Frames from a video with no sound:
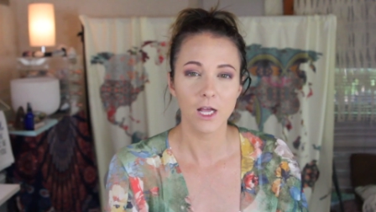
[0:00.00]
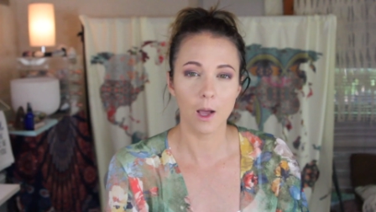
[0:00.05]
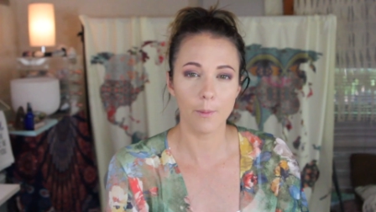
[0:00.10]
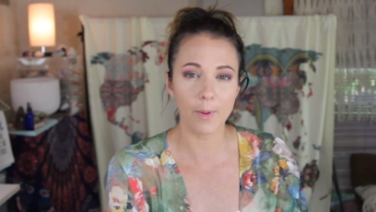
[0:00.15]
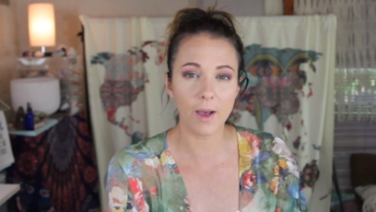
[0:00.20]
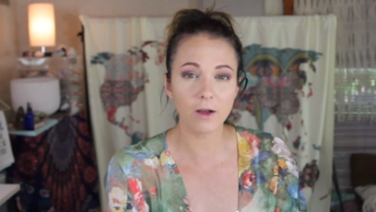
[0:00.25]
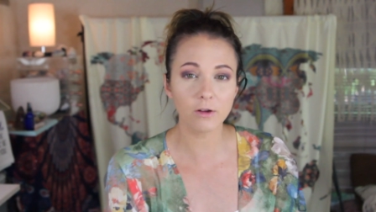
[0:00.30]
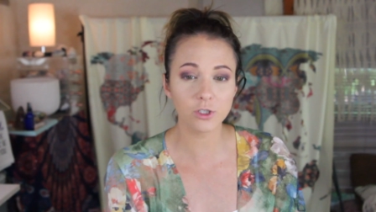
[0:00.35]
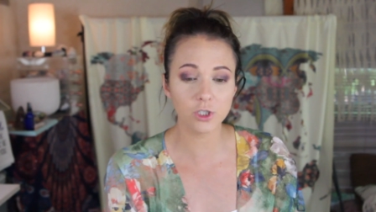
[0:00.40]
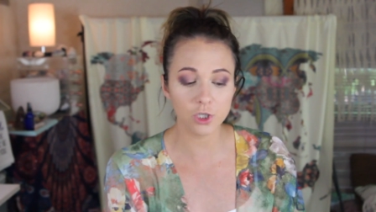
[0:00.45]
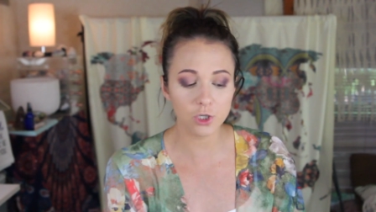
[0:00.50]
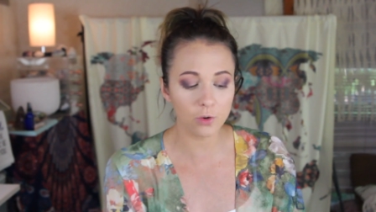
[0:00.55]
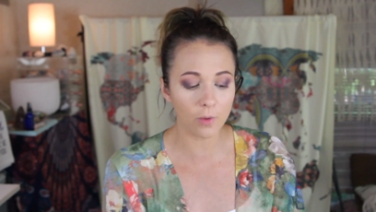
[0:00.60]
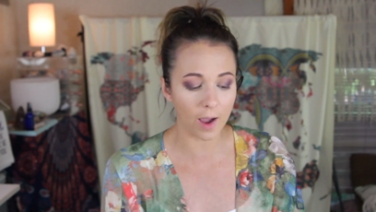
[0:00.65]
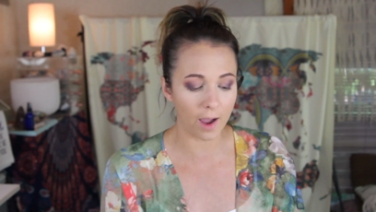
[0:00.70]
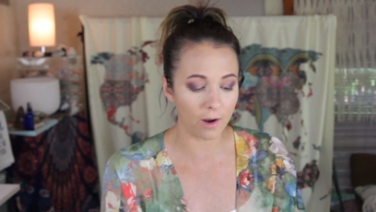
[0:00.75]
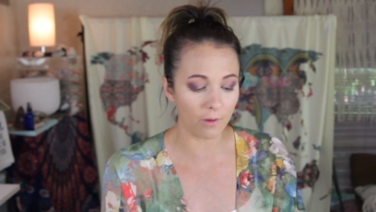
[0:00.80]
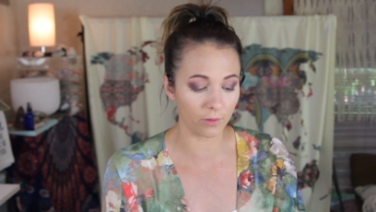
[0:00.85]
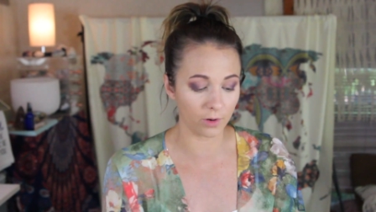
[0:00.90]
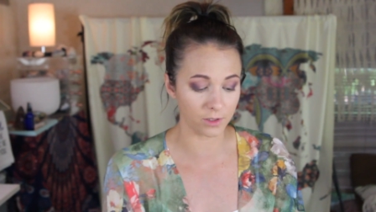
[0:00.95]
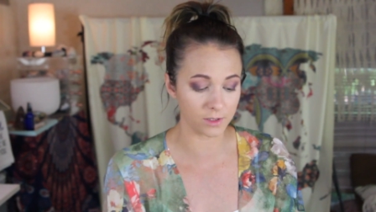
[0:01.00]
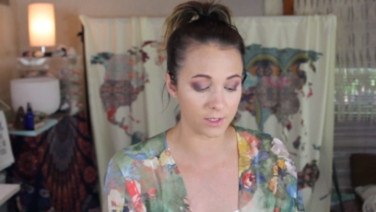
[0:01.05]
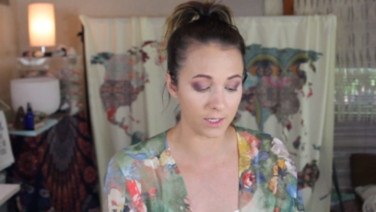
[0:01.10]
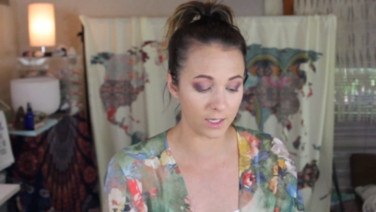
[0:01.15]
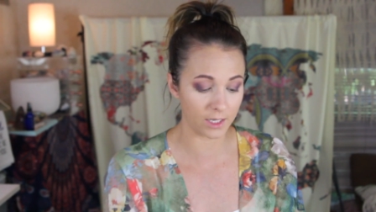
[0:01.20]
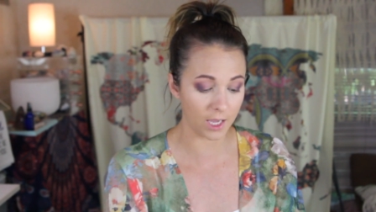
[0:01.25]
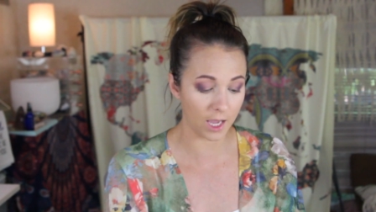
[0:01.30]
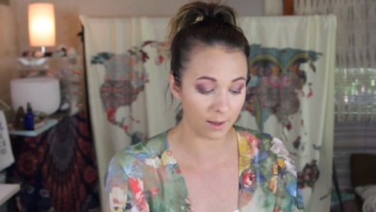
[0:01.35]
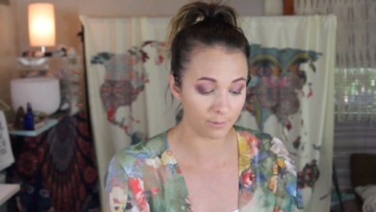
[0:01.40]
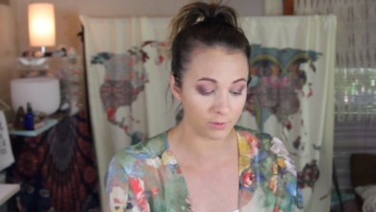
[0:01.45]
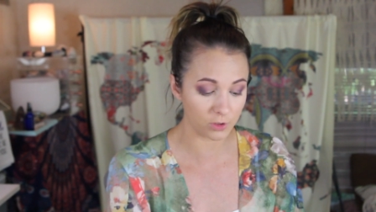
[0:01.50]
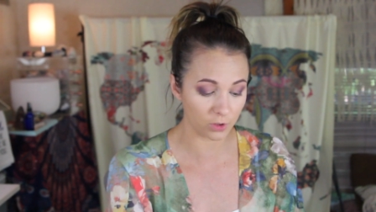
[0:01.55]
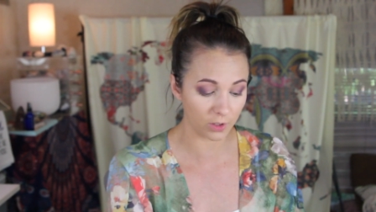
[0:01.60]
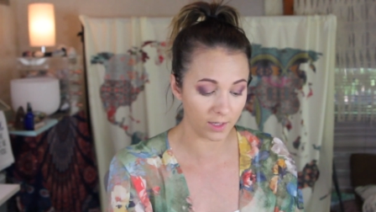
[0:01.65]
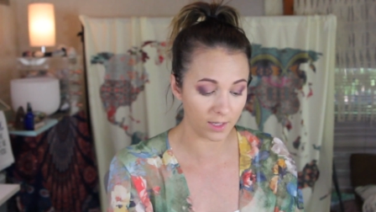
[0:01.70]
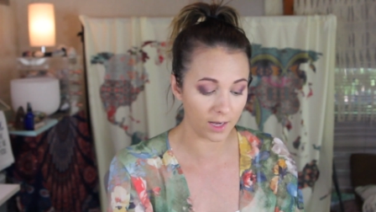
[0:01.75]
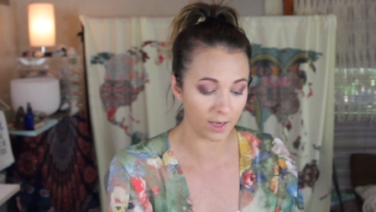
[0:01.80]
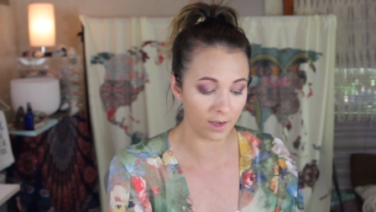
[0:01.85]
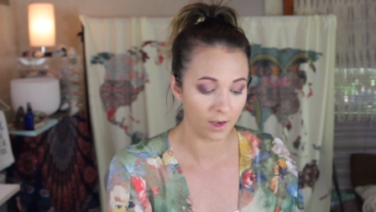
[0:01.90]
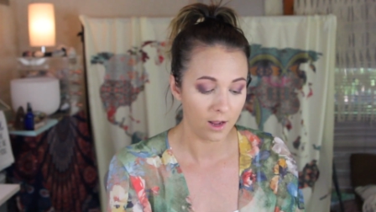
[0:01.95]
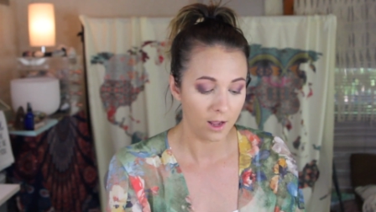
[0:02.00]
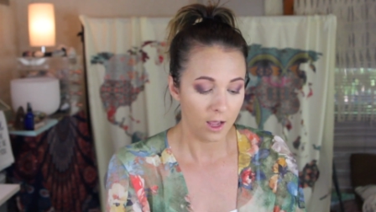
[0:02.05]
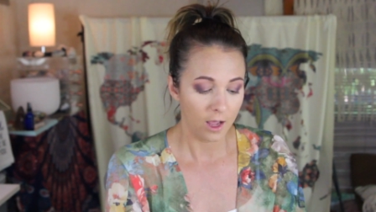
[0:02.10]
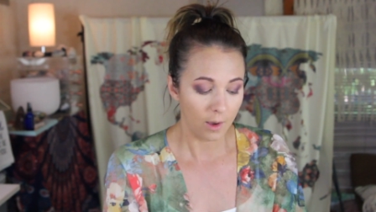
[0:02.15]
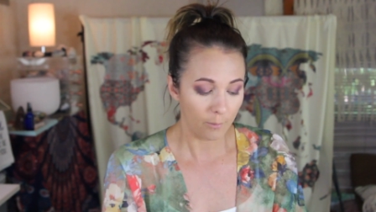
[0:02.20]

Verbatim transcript: about two hours, like kept drinking,